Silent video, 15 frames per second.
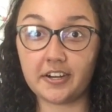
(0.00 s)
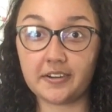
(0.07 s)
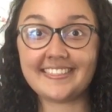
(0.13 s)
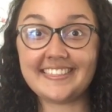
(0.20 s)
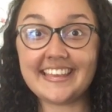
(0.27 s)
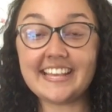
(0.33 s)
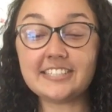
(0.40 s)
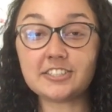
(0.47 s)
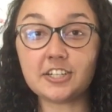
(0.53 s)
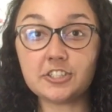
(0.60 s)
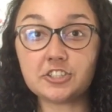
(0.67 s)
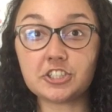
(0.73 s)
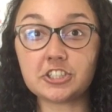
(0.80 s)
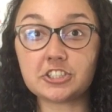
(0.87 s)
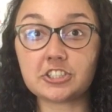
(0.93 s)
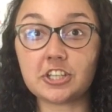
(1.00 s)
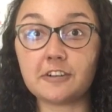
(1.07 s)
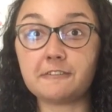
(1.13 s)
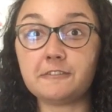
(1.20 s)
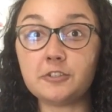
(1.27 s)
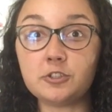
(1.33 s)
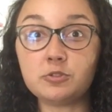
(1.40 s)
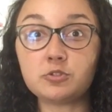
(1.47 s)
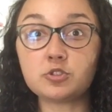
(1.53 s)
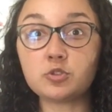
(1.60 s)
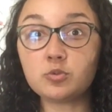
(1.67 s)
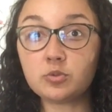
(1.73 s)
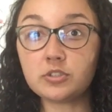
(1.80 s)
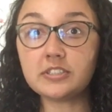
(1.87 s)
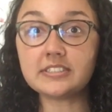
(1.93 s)
These are just a few
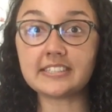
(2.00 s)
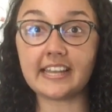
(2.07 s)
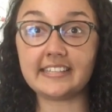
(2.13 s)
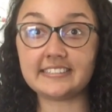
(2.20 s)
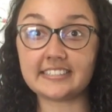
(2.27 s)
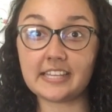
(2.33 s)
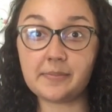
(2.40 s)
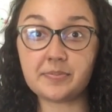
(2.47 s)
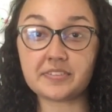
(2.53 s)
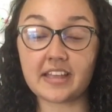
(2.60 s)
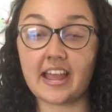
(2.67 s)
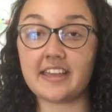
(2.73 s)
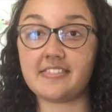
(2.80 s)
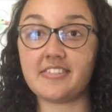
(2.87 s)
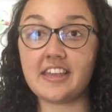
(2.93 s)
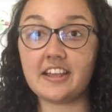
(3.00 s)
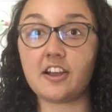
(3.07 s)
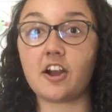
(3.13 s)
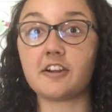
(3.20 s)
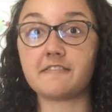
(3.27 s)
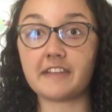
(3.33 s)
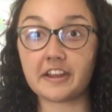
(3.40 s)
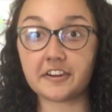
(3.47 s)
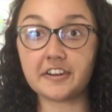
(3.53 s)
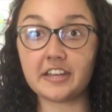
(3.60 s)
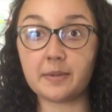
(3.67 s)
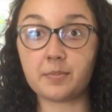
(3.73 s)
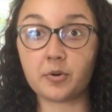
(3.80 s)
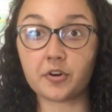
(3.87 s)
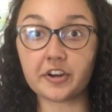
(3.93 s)
tools and tips I think are very
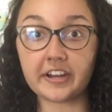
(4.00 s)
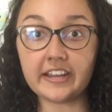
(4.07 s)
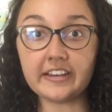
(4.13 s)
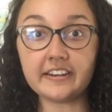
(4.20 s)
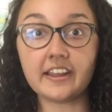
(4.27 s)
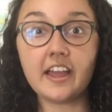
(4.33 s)
important